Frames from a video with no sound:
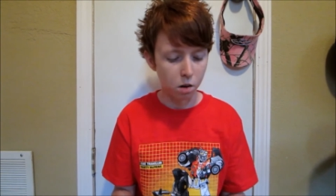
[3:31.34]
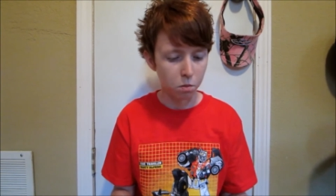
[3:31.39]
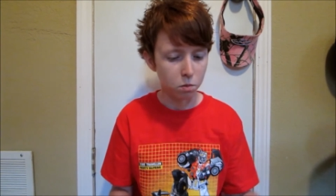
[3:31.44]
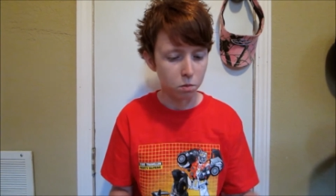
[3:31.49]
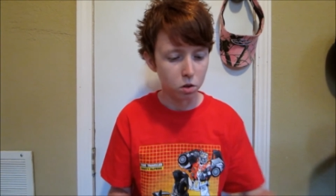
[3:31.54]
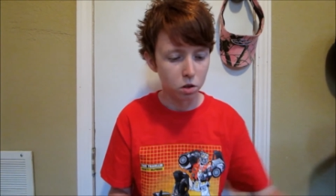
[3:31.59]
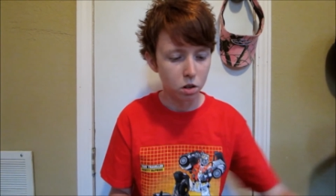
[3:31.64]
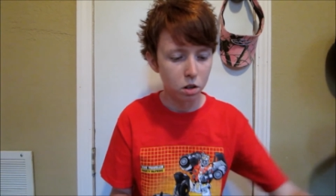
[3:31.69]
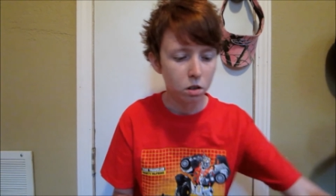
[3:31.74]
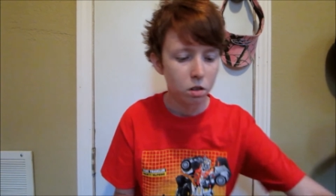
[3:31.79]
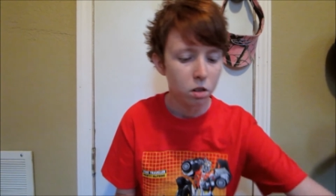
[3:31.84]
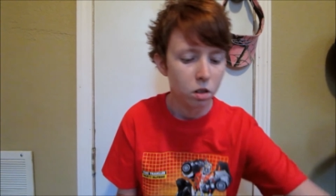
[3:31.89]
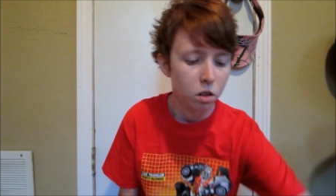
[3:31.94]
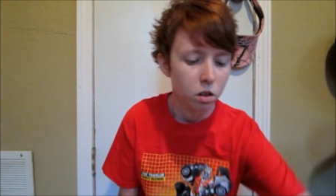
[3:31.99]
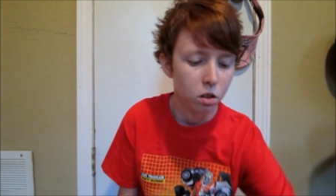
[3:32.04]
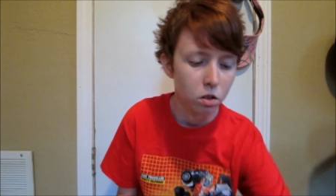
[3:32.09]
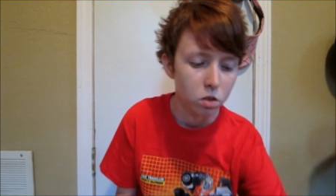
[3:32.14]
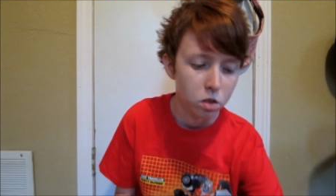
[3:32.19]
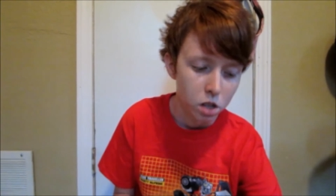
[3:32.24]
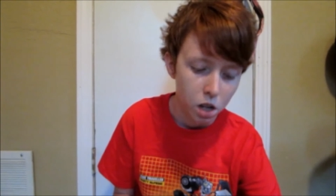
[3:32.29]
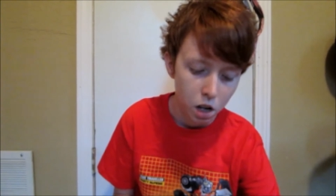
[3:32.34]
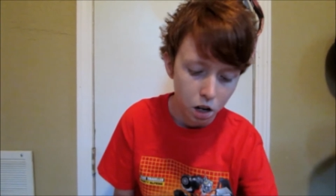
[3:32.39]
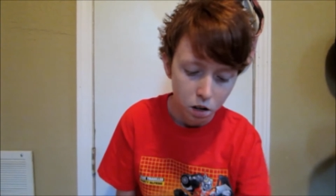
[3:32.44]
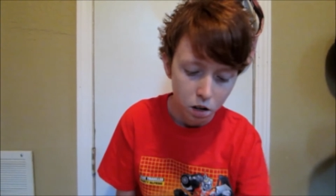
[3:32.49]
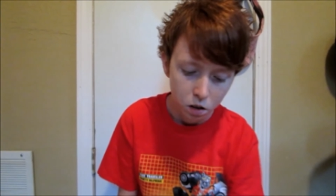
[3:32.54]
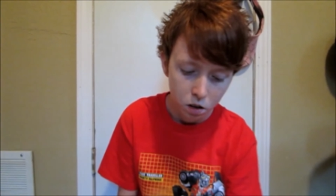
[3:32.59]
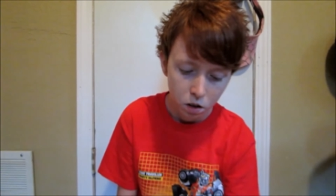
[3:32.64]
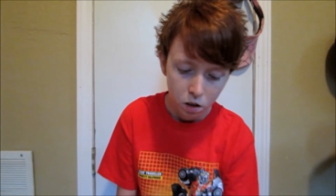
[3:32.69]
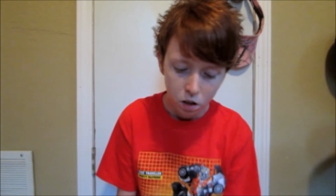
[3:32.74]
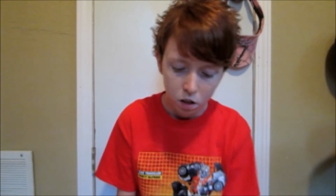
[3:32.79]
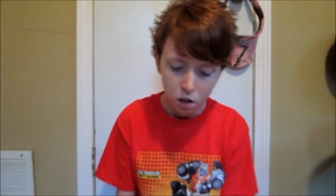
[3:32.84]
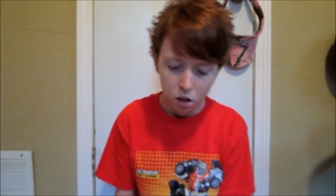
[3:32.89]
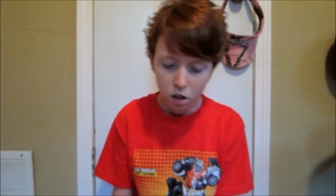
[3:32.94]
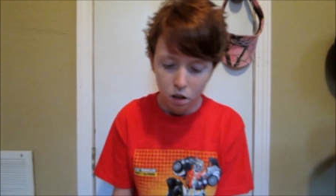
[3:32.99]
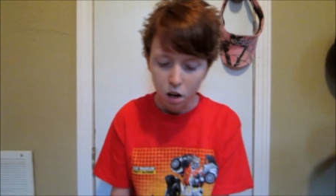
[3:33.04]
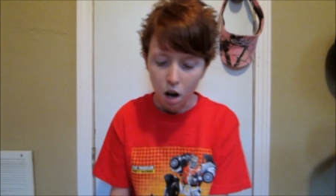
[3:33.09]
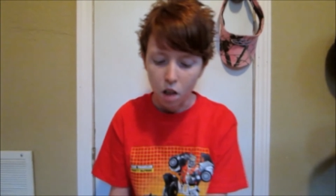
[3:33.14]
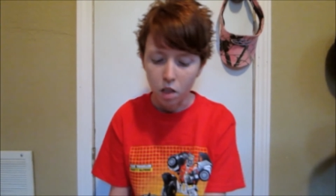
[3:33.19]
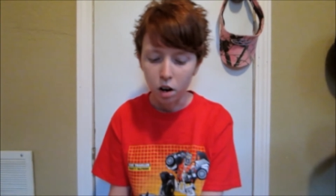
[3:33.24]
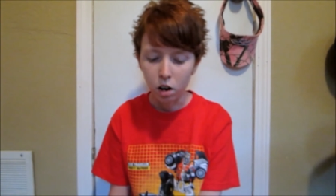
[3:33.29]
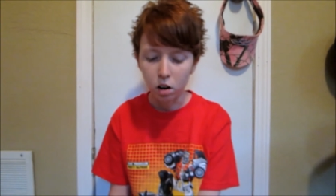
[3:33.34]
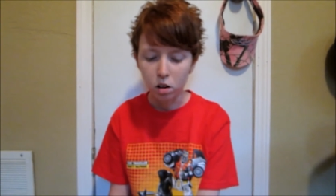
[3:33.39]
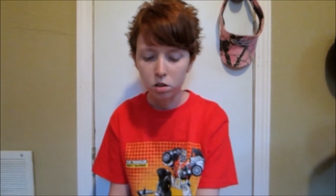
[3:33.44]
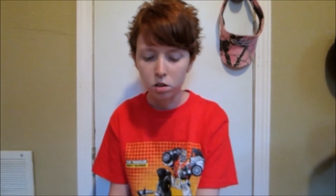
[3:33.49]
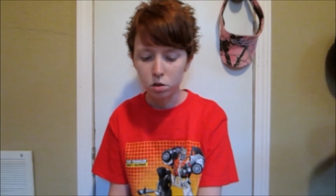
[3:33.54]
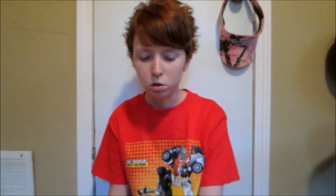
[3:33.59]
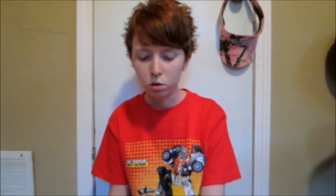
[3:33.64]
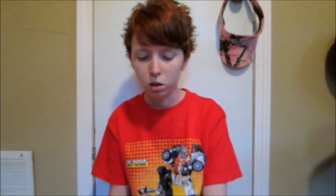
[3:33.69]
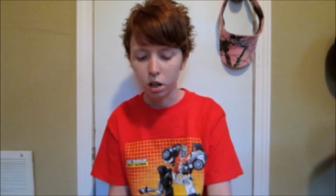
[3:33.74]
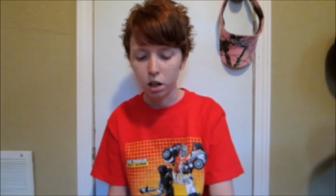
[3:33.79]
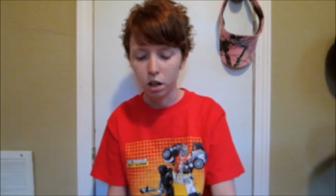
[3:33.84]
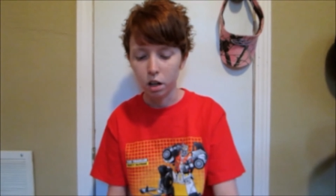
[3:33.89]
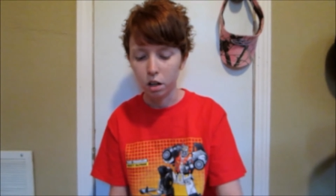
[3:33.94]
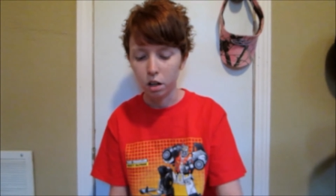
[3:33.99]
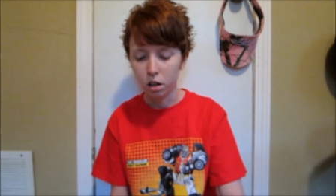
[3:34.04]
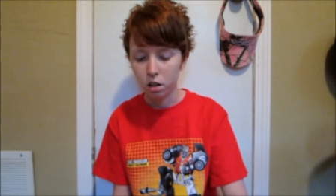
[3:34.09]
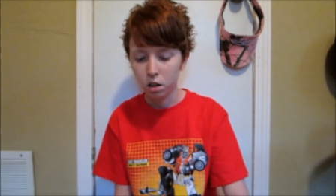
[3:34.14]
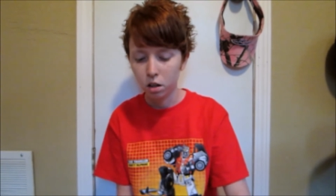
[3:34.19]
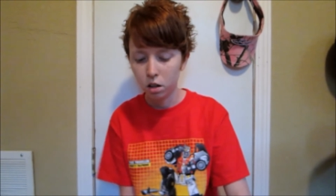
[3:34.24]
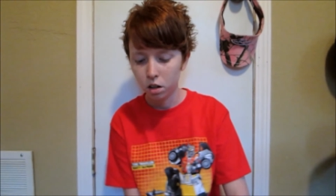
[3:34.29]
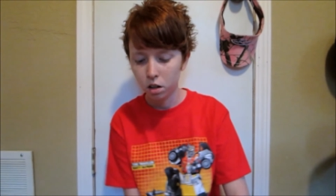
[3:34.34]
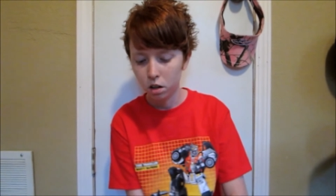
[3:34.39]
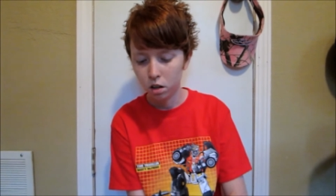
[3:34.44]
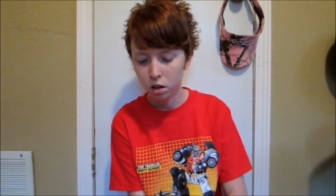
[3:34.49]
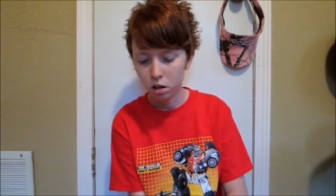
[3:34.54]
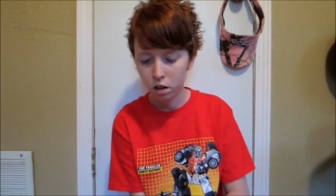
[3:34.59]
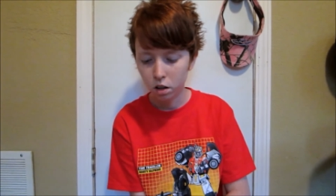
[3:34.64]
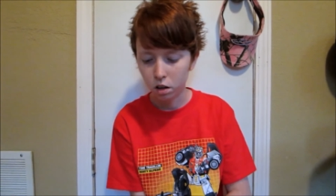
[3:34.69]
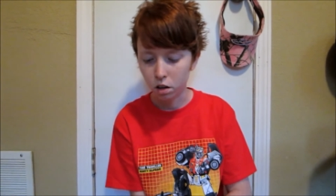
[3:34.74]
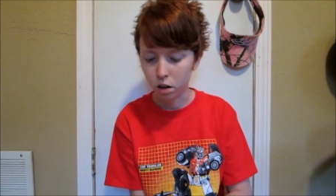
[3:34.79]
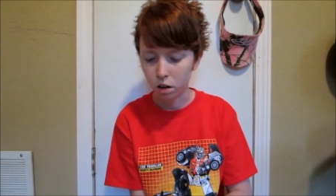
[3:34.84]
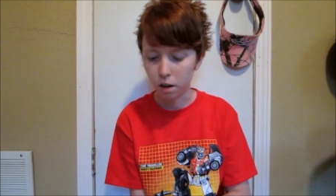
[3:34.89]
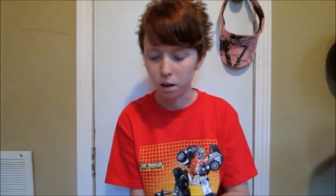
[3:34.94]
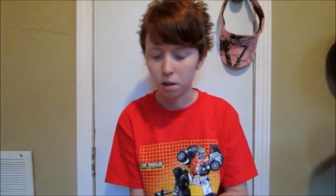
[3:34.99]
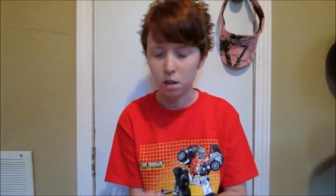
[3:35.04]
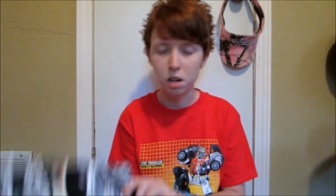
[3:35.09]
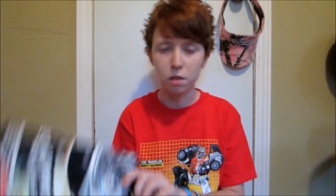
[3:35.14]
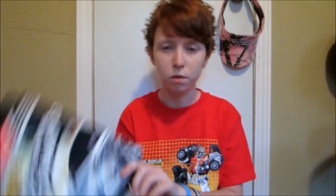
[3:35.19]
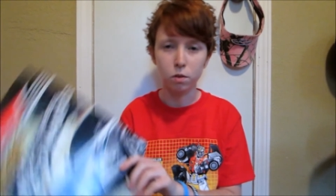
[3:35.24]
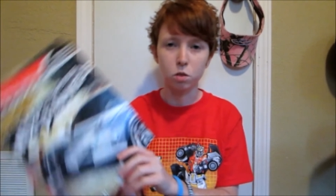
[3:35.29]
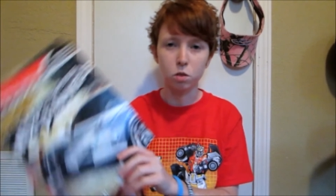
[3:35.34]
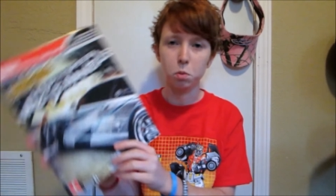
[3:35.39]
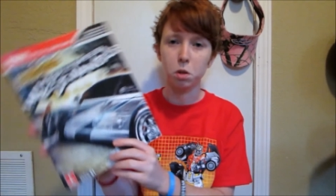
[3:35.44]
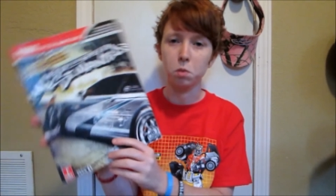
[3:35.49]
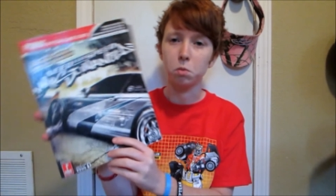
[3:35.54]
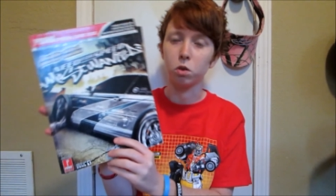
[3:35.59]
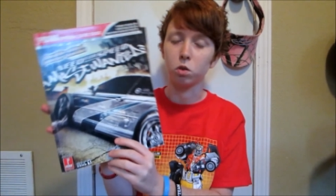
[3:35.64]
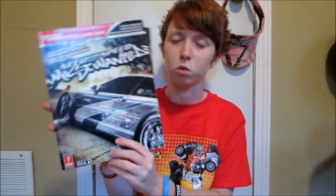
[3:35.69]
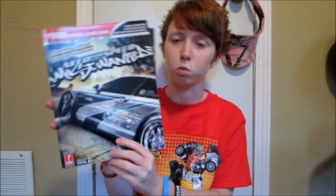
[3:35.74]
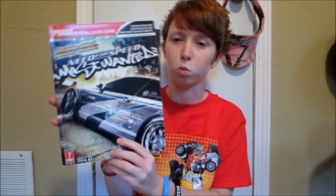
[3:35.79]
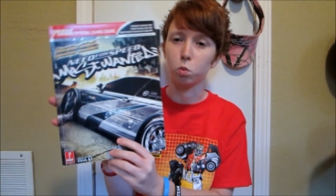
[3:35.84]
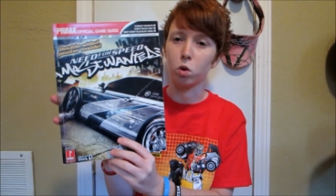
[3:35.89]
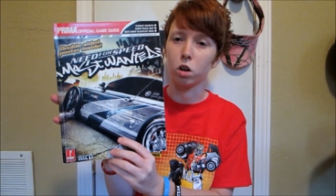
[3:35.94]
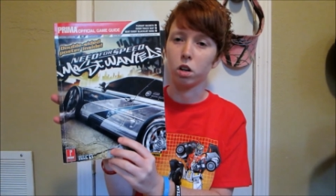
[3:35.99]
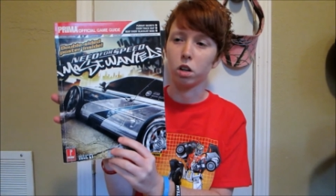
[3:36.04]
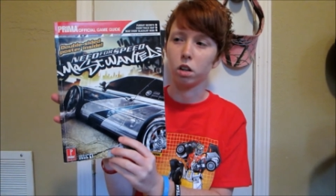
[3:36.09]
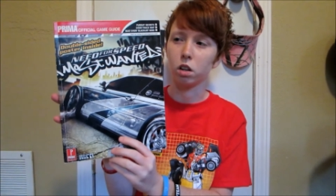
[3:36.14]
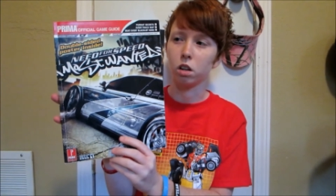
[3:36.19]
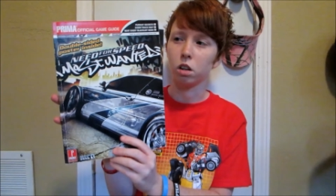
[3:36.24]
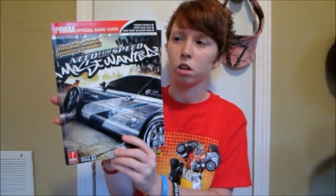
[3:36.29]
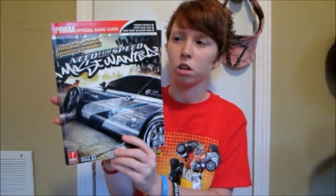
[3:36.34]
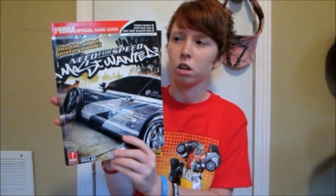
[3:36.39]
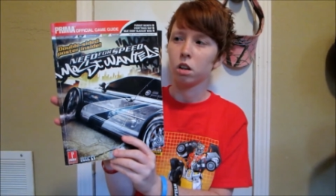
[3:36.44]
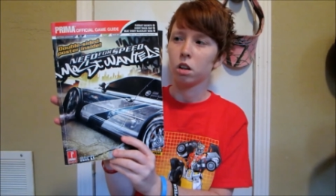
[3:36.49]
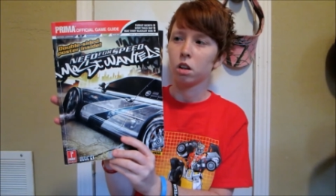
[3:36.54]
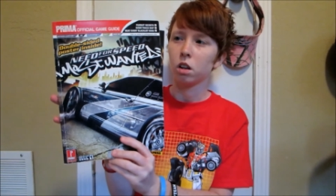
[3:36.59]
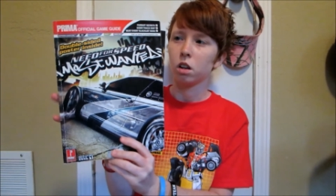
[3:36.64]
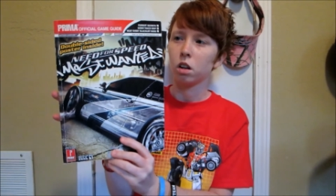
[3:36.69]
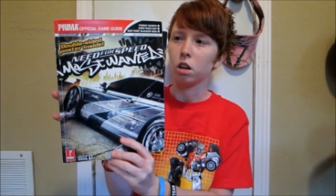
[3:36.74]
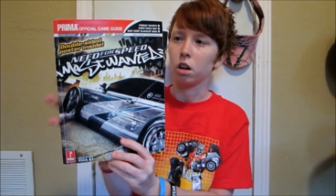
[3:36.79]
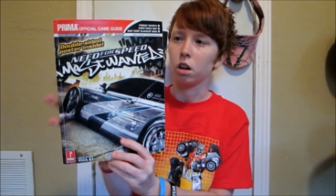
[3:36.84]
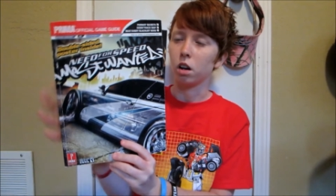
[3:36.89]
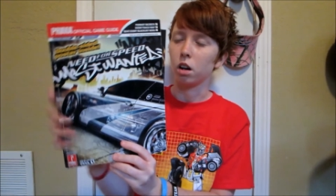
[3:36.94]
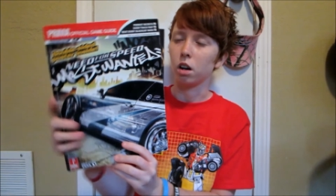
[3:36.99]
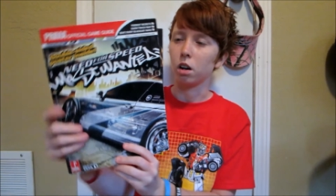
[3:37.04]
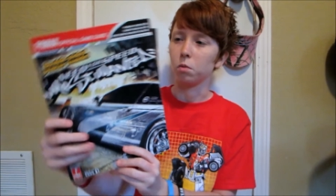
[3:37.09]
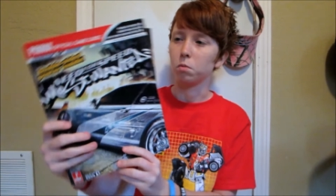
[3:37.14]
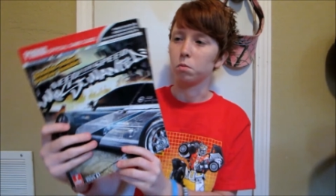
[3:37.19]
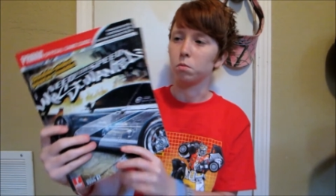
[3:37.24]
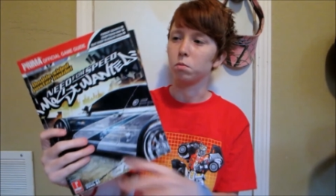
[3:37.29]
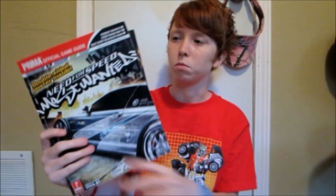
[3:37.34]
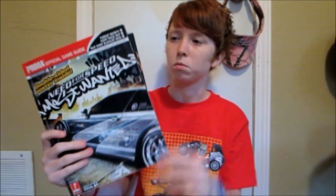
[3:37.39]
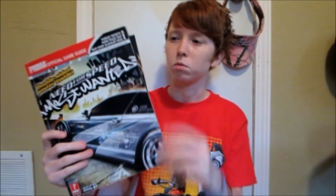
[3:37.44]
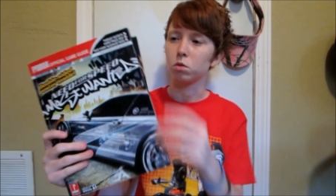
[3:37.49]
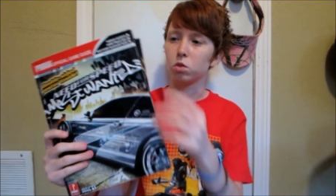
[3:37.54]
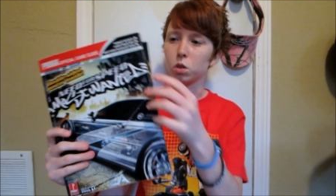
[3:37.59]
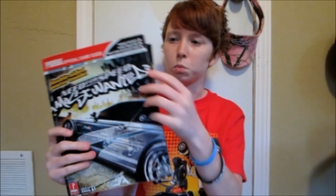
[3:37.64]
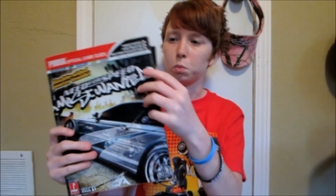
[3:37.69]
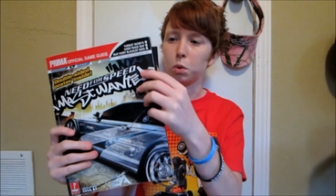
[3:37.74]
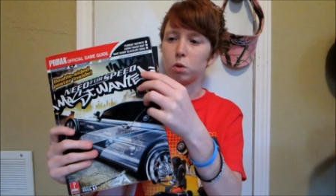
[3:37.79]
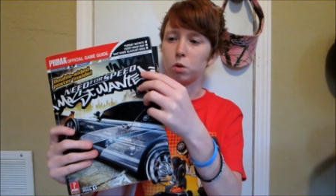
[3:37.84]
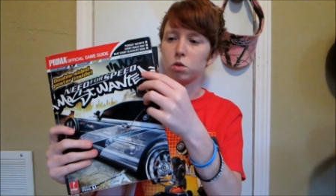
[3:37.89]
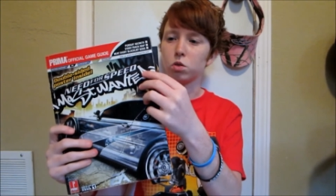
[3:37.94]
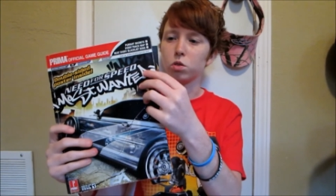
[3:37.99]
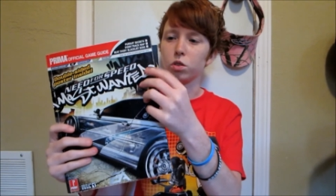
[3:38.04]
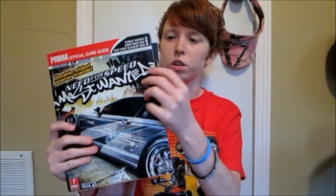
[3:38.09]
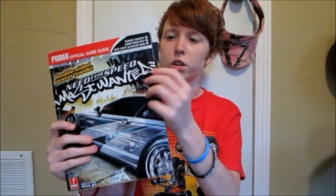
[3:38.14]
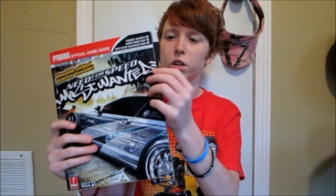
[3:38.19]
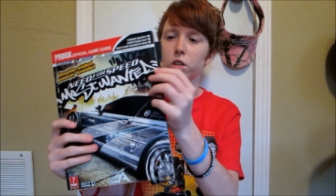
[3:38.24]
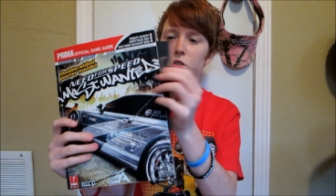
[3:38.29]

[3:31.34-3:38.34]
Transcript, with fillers: So yeah, there's that. And then I also got Need for Speed Most Wanted. There's a poster in here,